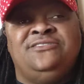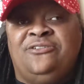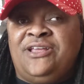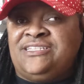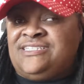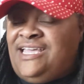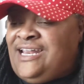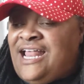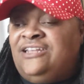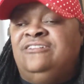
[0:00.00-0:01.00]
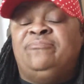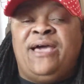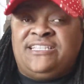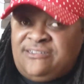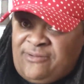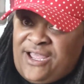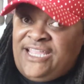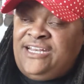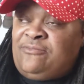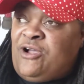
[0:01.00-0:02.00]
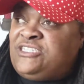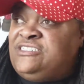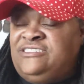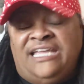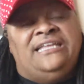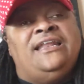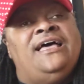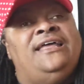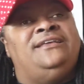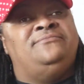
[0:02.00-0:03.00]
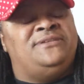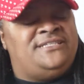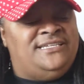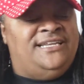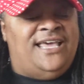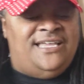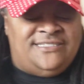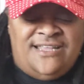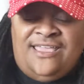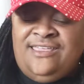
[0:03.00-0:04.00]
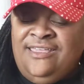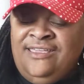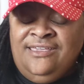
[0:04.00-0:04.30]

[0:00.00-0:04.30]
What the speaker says: You know, that's sad. I love basketball. I ended up watching Dateline NBC last night.